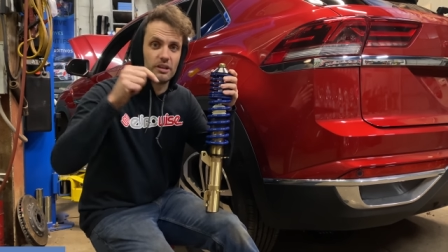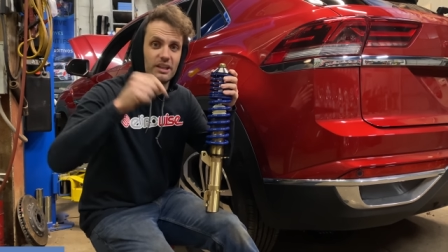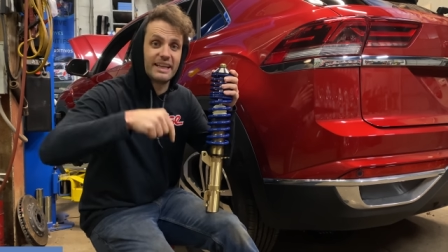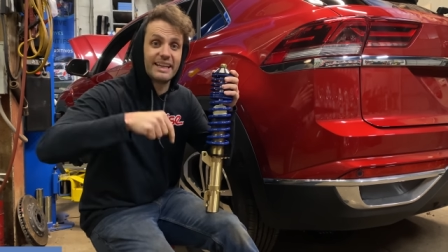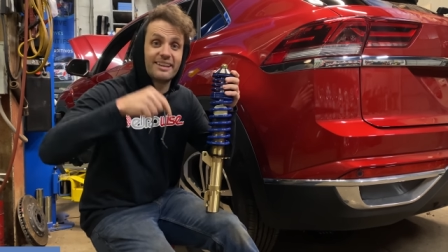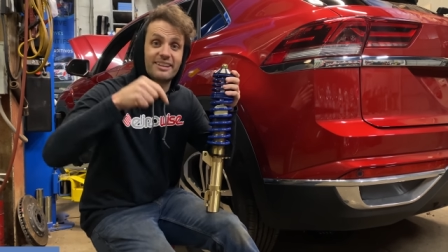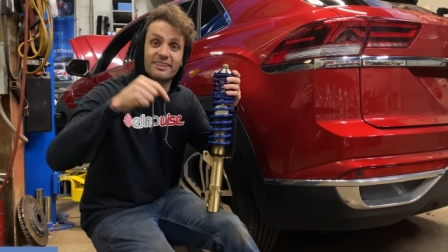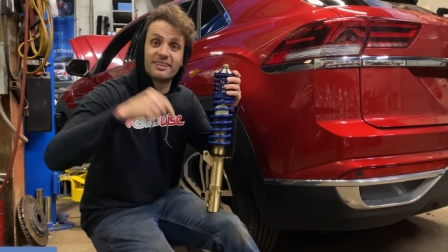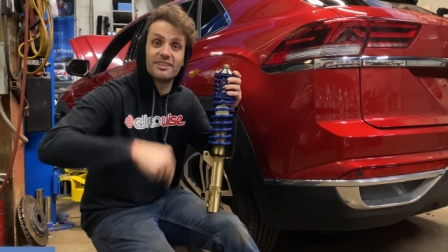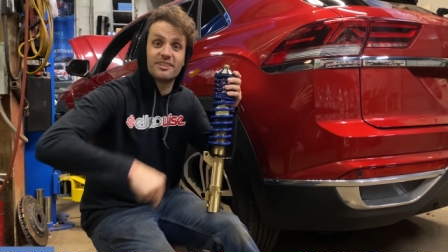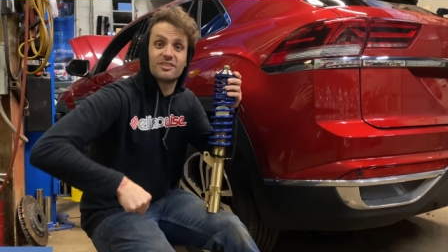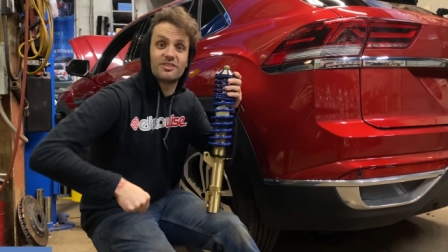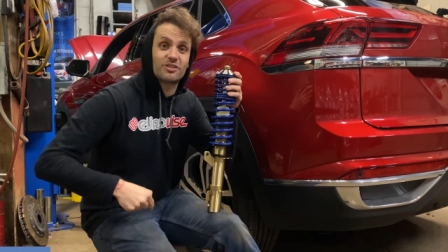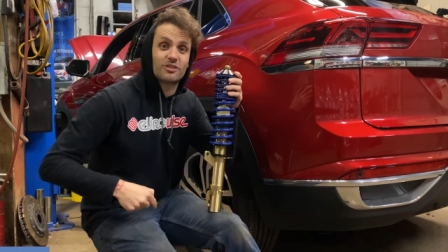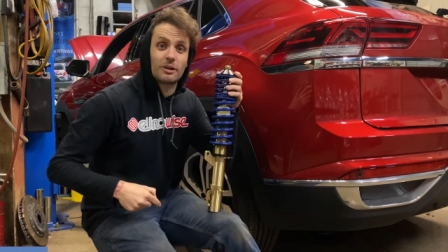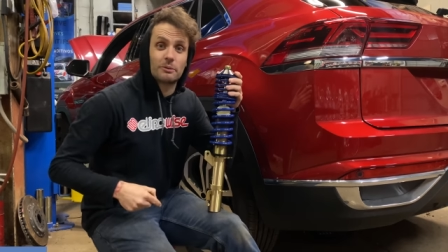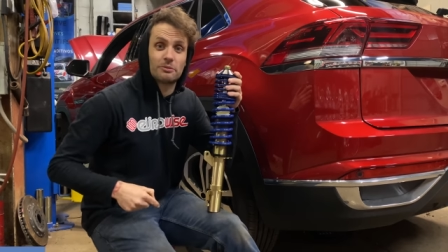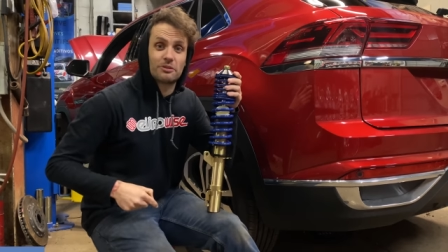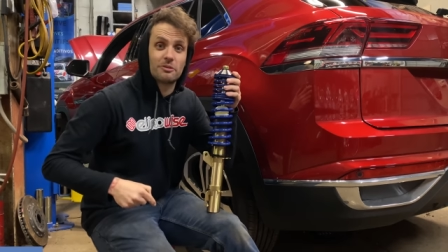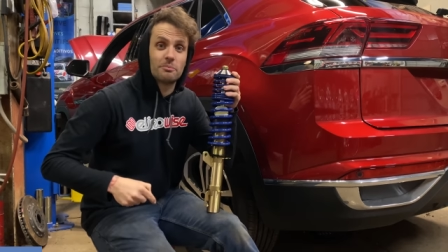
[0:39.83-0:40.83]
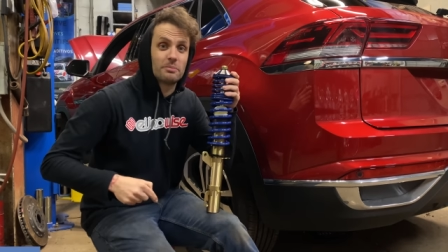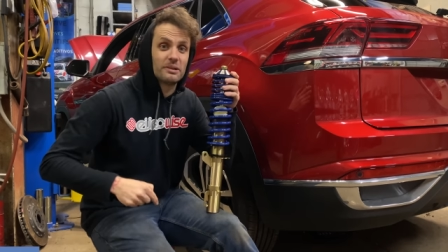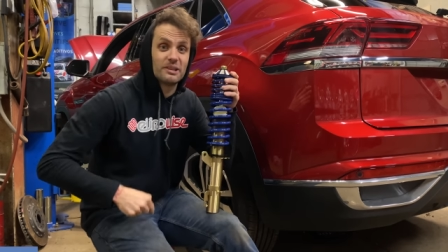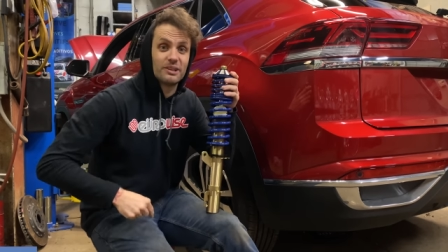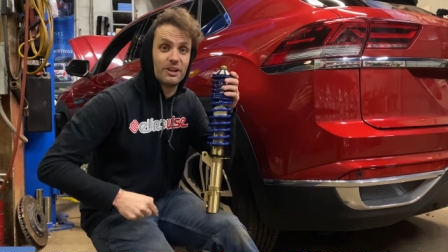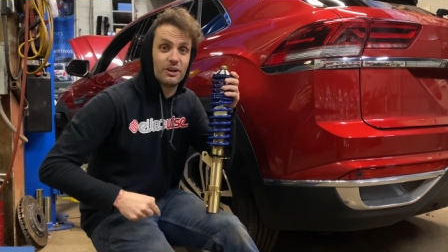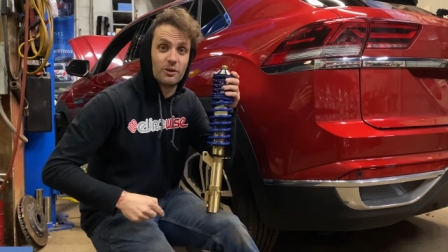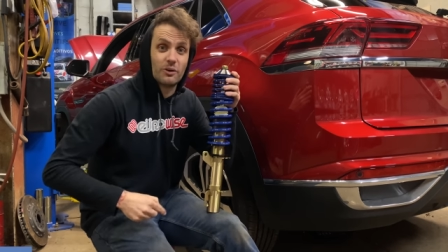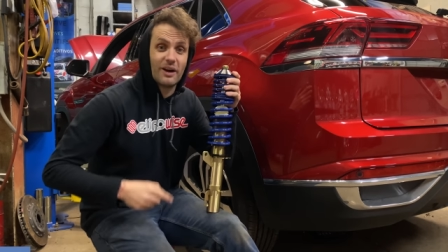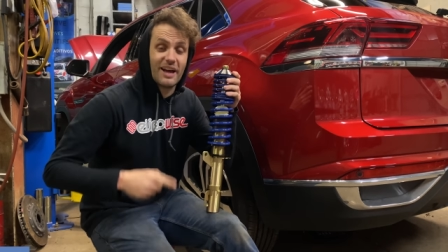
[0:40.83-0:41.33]
Link in the description
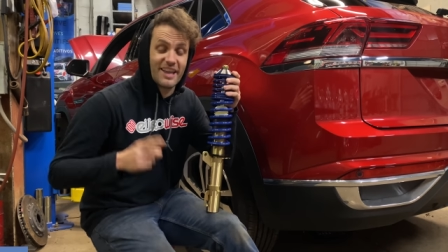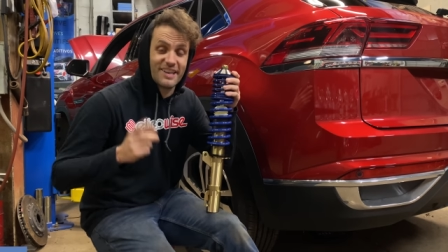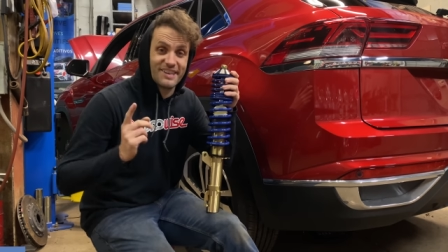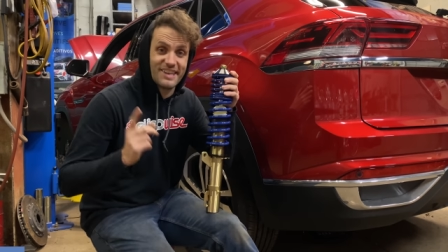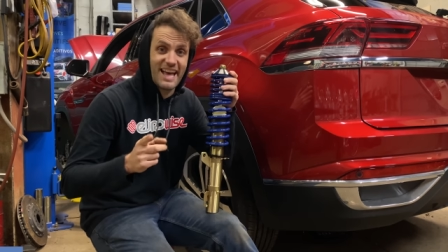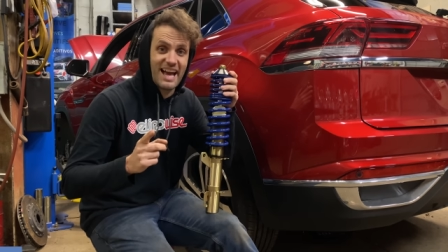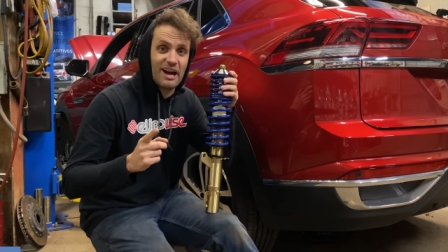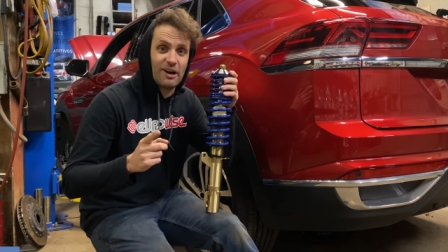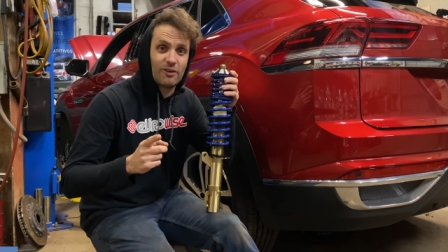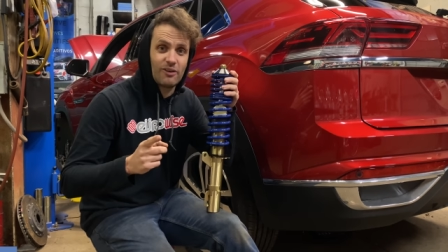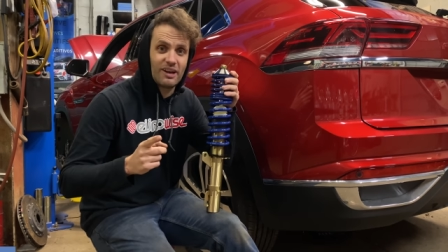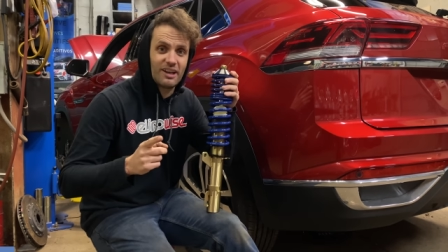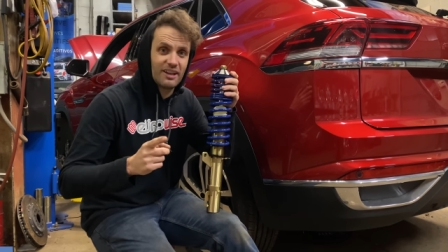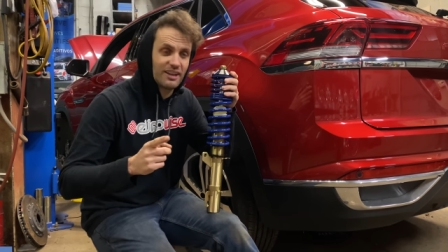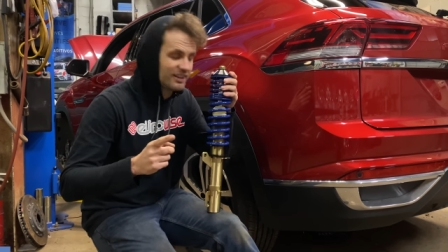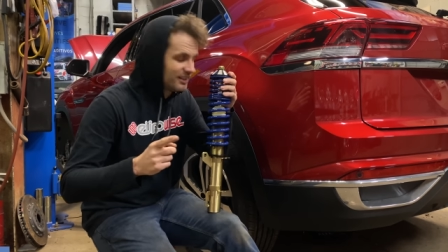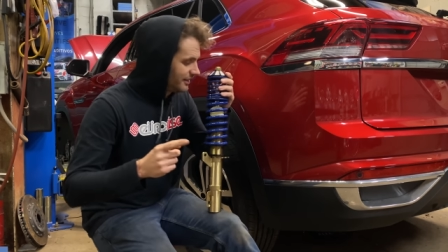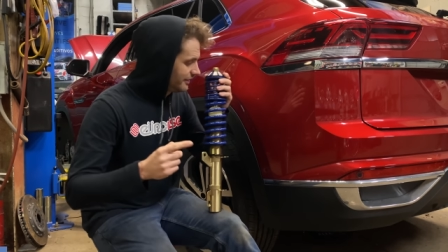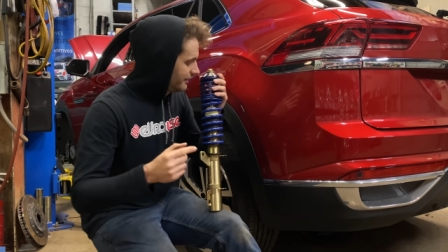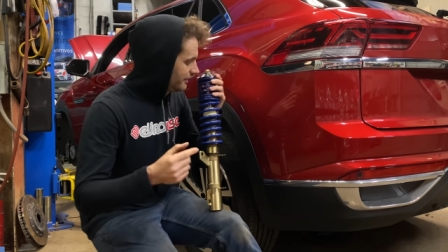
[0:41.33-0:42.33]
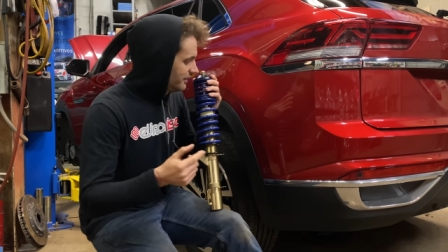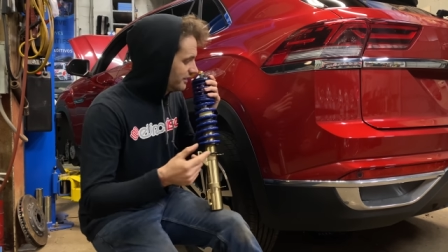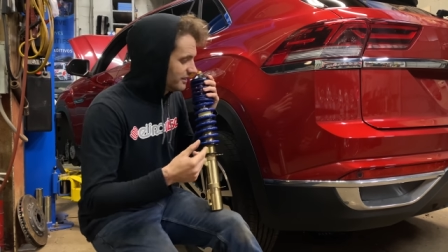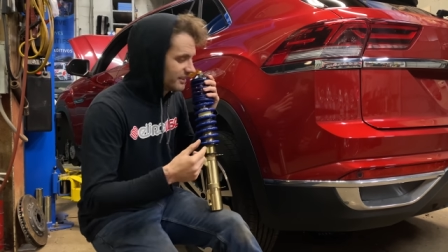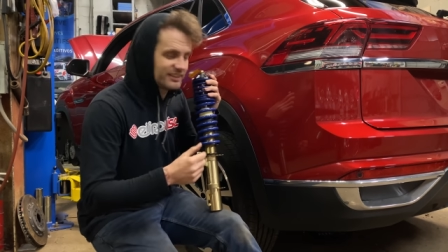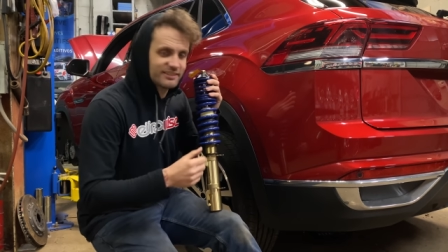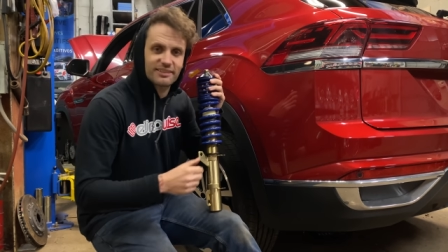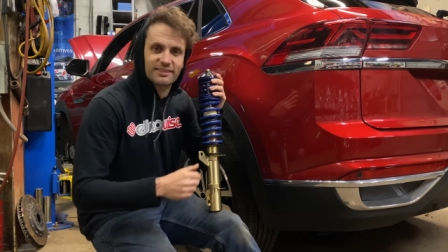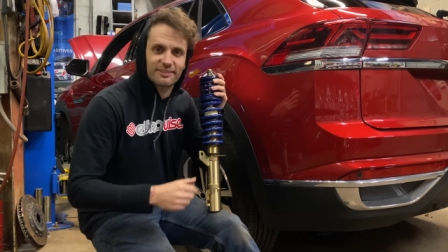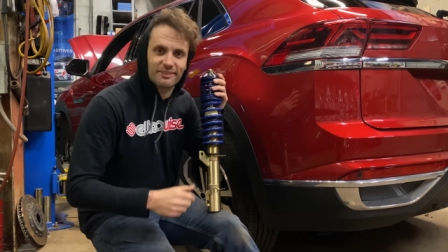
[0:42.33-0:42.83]
below. And now,
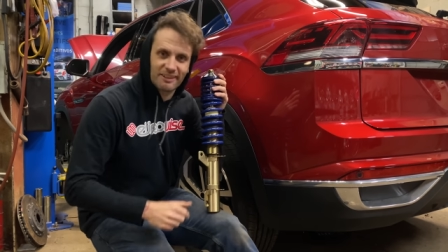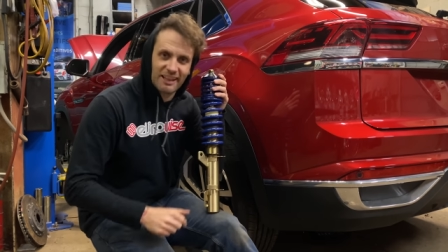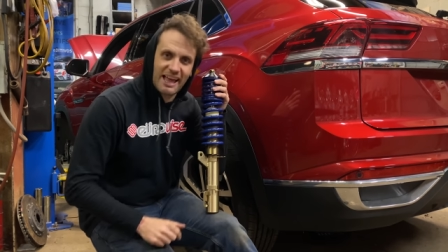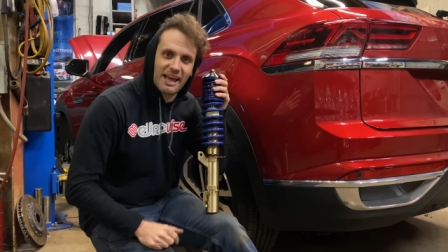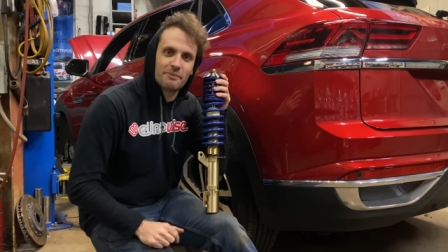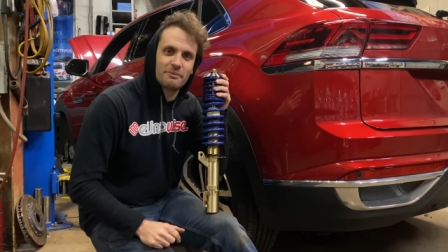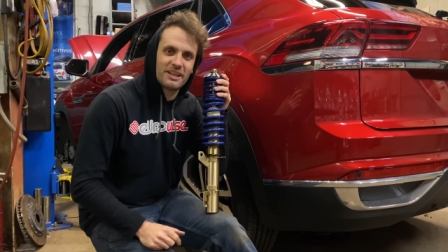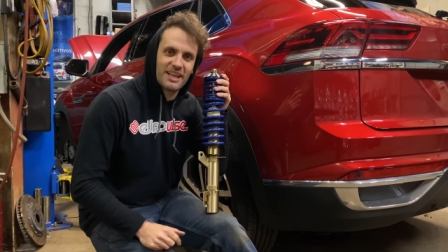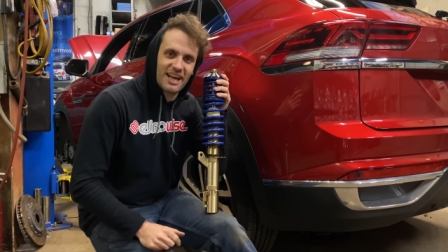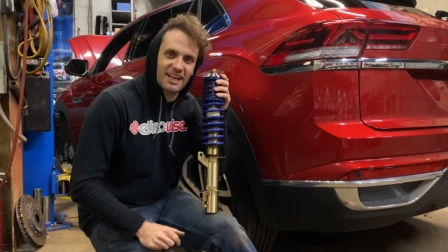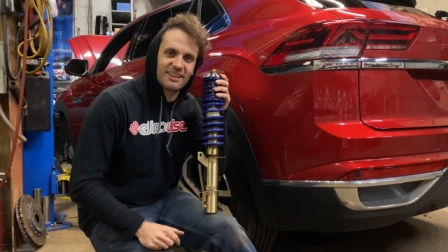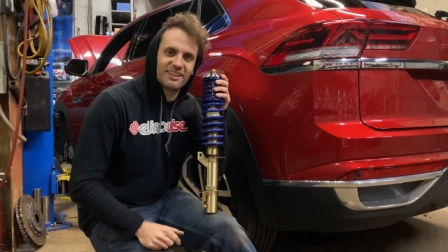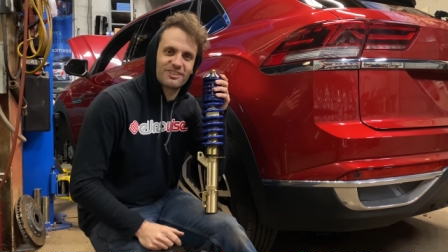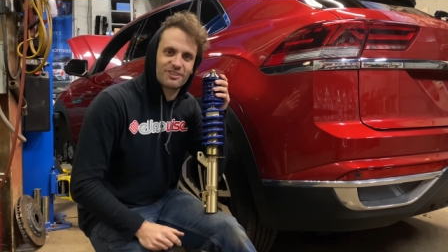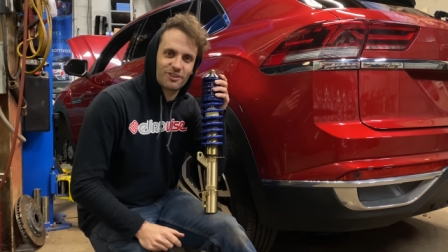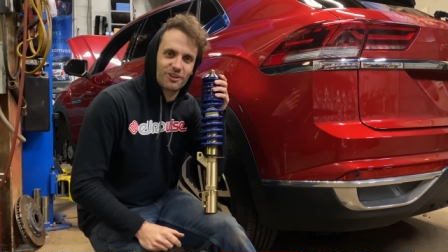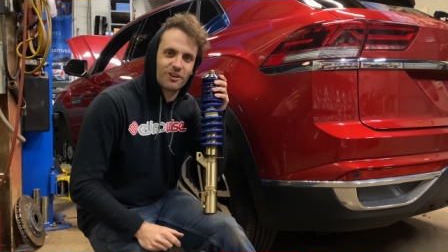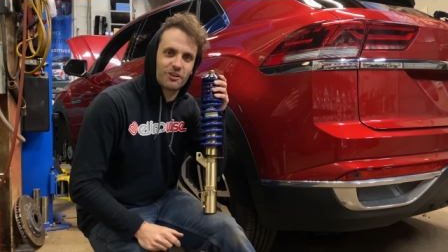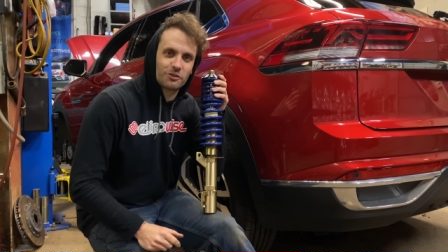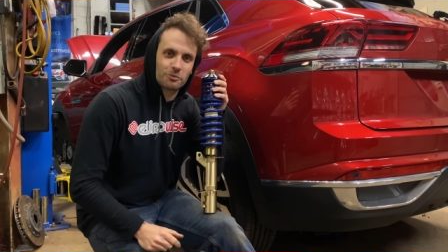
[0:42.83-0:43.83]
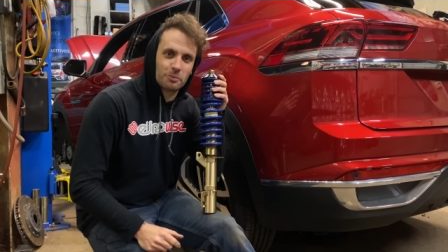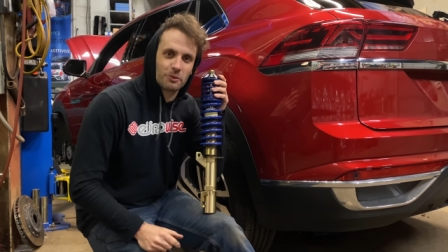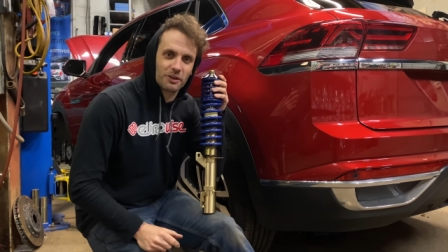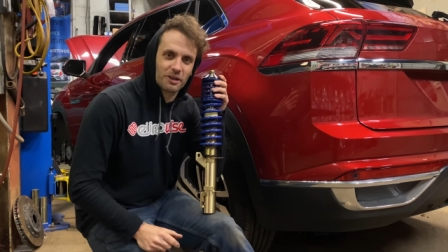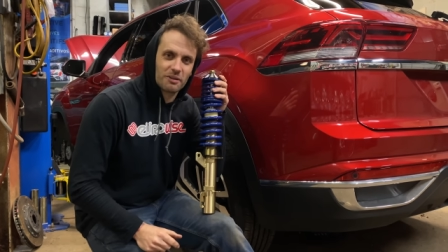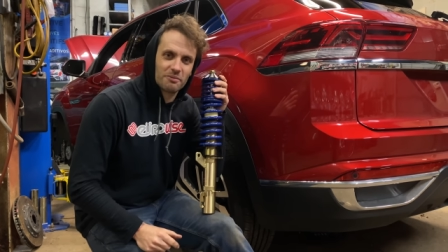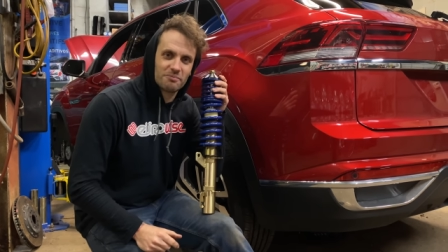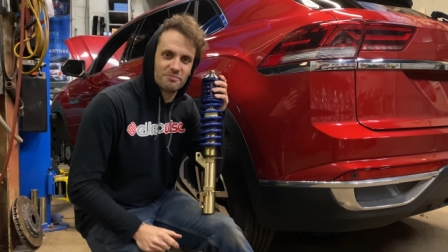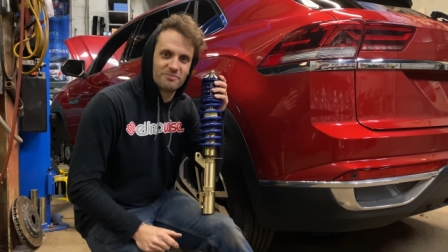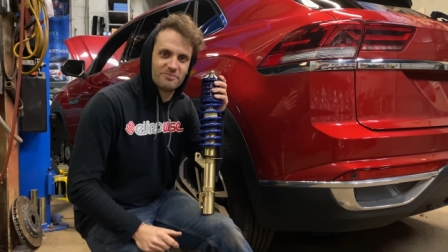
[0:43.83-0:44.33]
let's slam an Atlas Cross Sport.